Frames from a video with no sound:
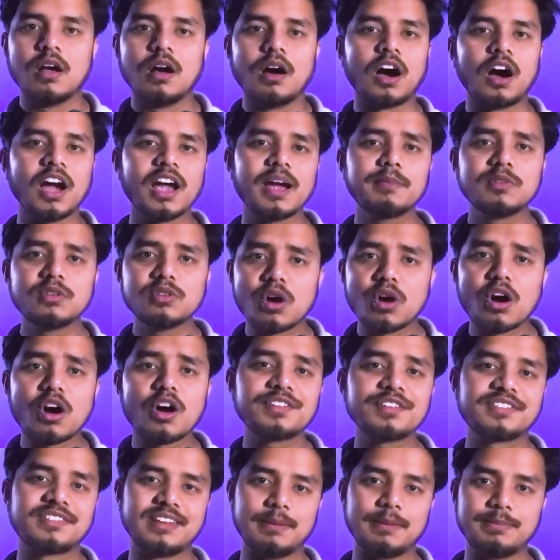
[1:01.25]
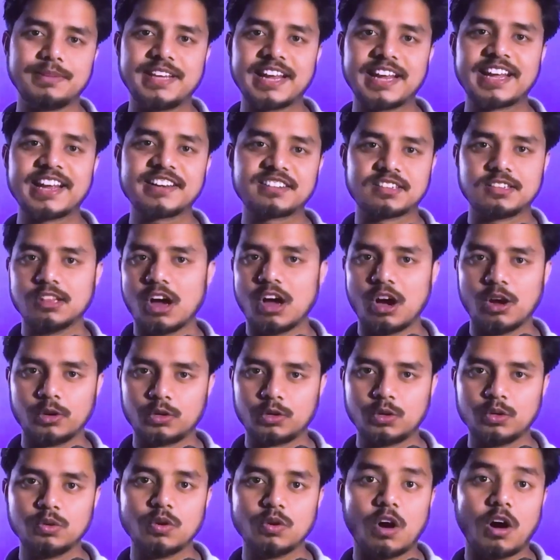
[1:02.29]
I am not some
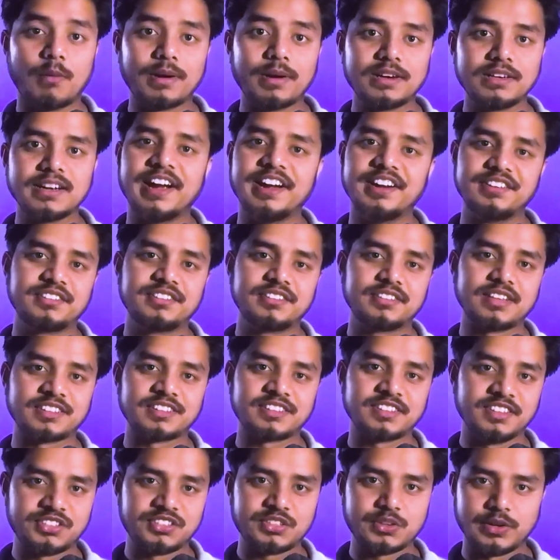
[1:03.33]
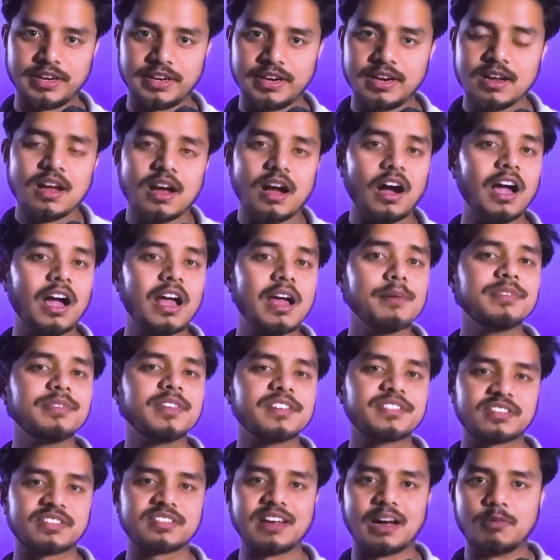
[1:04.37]
decades-long overnight success story. I am
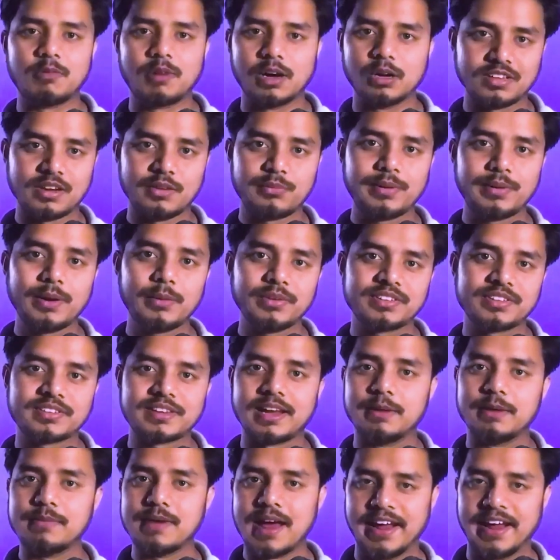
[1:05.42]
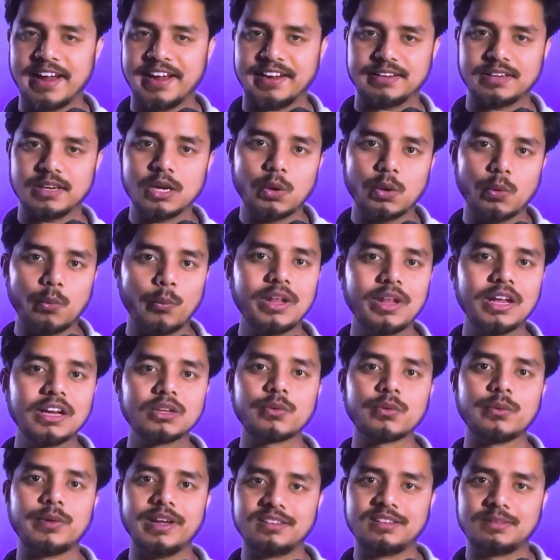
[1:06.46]
just someone a few steps ahead, willing to
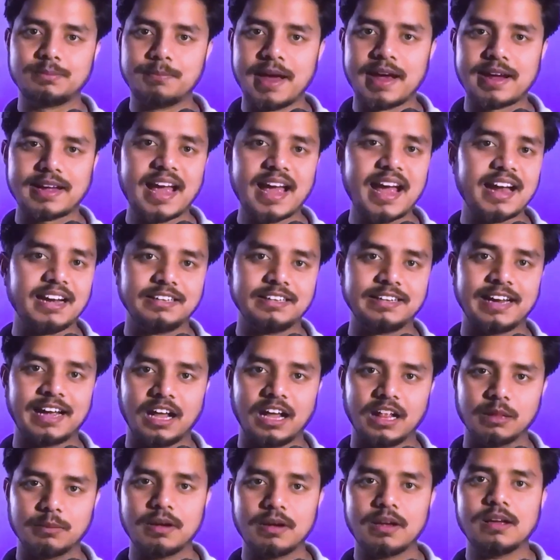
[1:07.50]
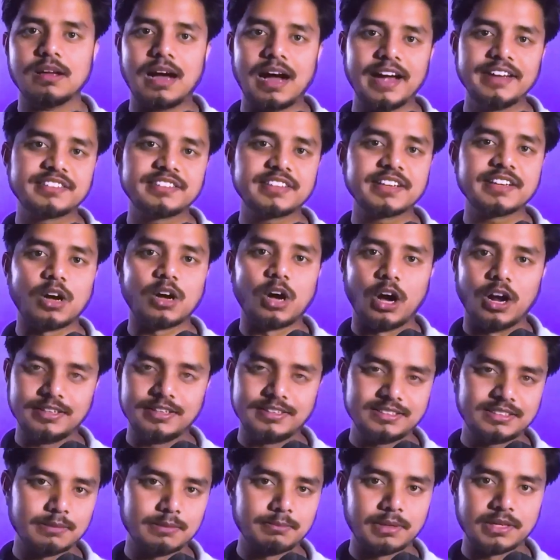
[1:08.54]
race back and help. I started on
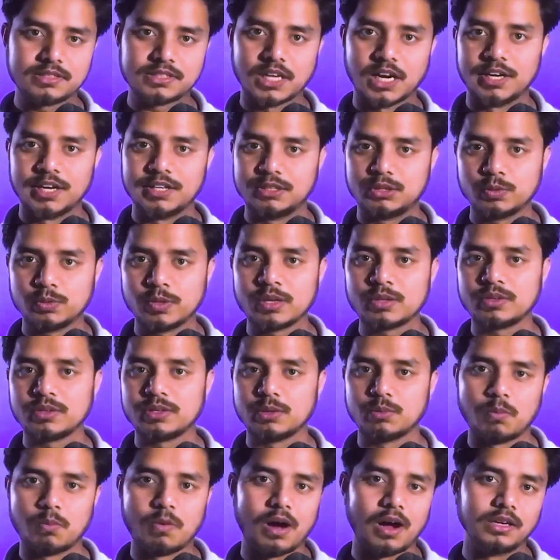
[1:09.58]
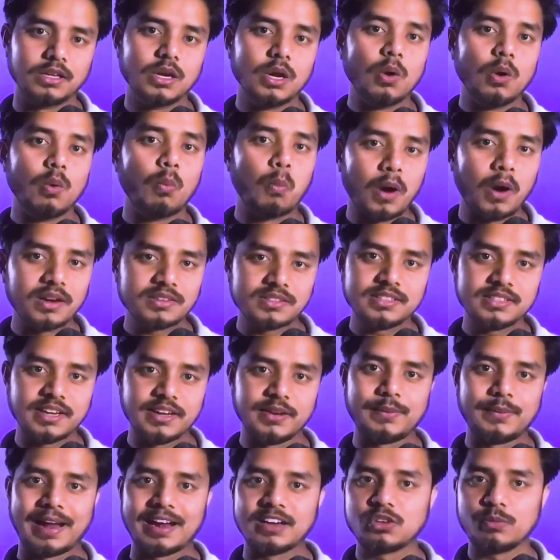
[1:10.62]
December 3rd, 2021, watching a
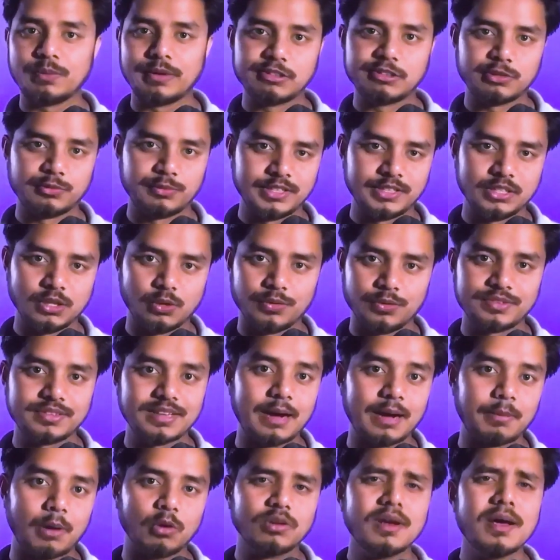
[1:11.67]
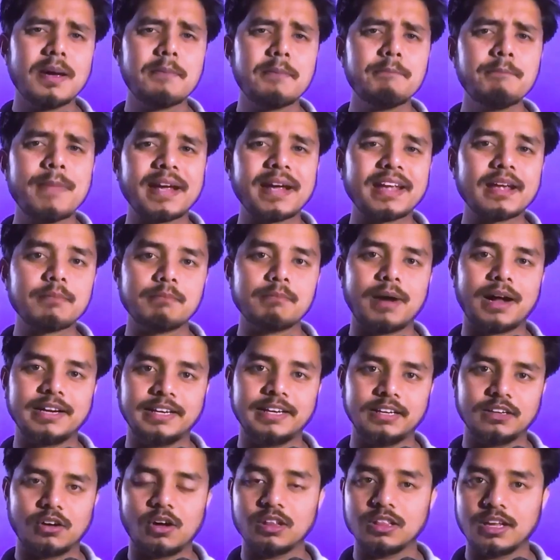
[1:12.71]
random YouTube videos about making
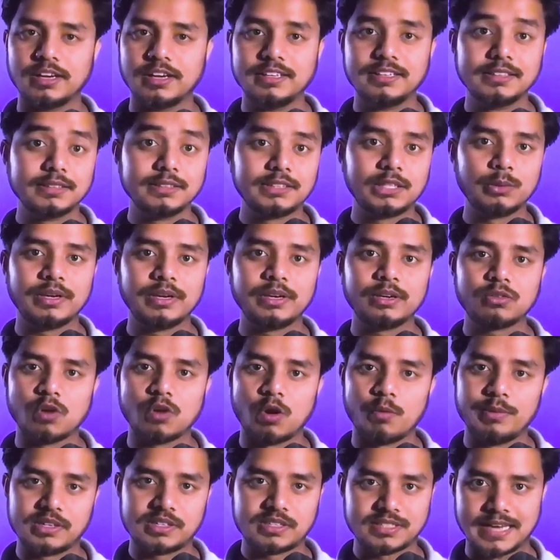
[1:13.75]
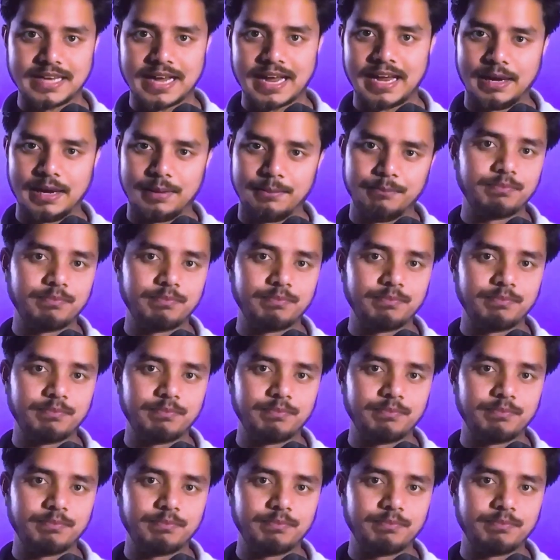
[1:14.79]
money online during COVID time.